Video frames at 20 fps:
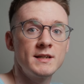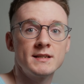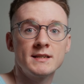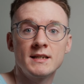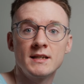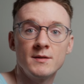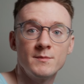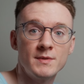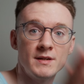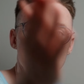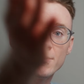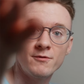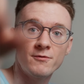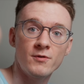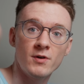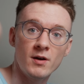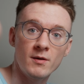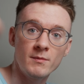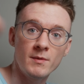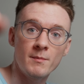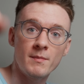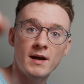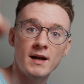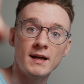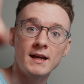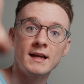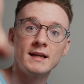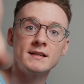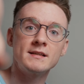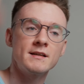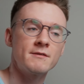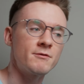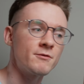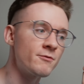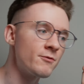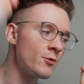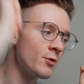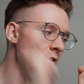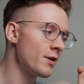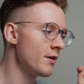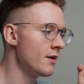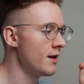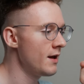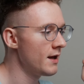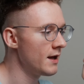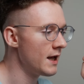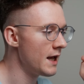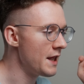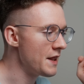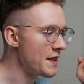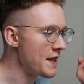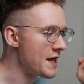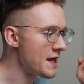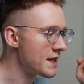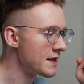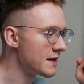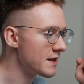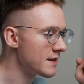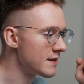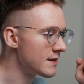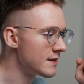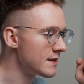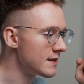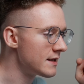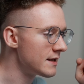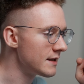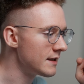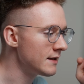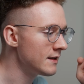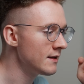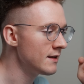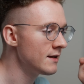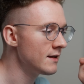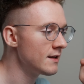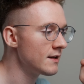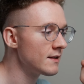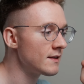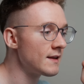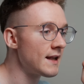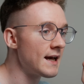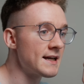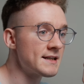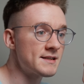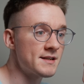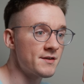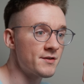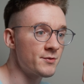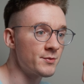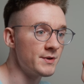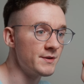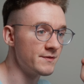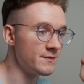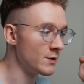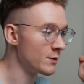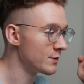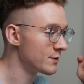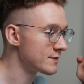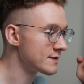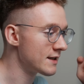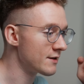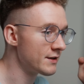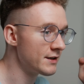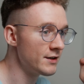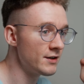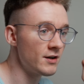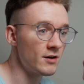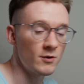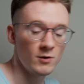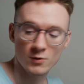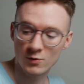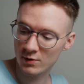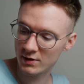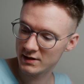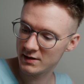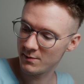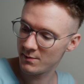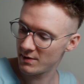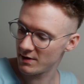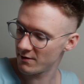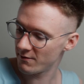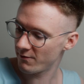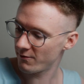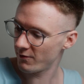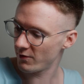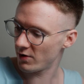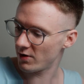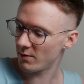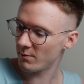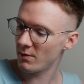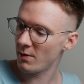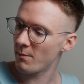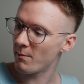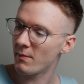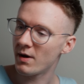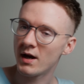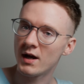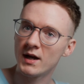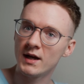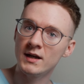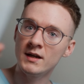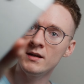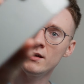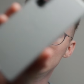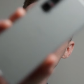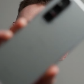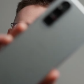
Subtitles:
is going to be from my A7 IV, and then the last 3 photos down here are going to be from my